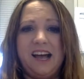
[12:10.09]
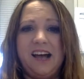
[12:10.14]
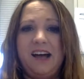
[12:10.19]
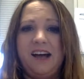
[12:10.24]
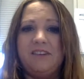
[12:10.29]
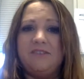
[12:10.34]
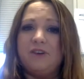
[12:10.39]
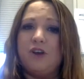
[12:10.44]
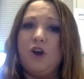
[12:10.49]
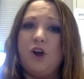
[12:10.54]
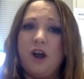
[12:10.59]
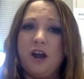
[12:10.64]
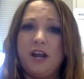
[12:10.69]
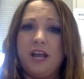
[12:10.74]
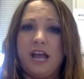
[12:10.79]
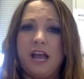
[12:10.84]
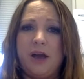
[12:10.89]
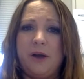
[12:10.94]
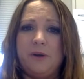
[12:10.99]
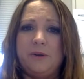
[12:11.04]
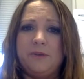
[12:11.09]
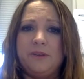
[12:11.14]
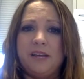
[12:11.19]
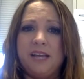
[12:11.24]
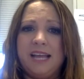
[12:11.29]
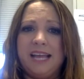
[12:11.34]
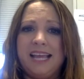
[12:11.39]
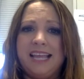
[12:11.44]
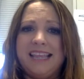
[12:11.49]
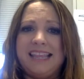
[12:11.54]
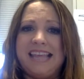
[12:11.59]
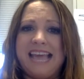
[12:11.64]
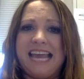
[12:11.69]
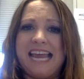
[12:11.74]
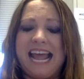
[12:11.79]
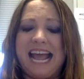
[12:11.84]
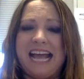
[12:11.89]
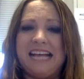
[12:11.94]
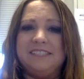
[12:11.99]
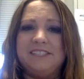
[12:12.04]
of cargo that
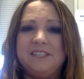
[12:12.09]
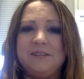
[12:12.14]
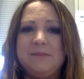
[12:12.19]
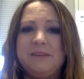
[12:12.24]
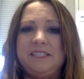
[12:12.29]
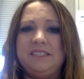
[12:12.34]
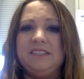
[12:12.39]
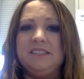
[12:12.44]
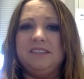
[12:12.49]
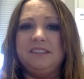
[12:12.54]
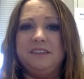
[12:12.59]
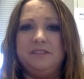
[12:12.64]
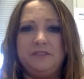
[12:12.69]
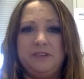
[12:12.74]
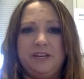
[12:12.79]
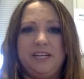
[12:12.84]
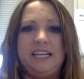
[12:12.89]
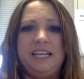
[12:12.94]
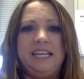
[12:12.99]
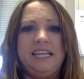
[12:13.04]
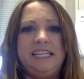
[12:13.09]
has to be delivered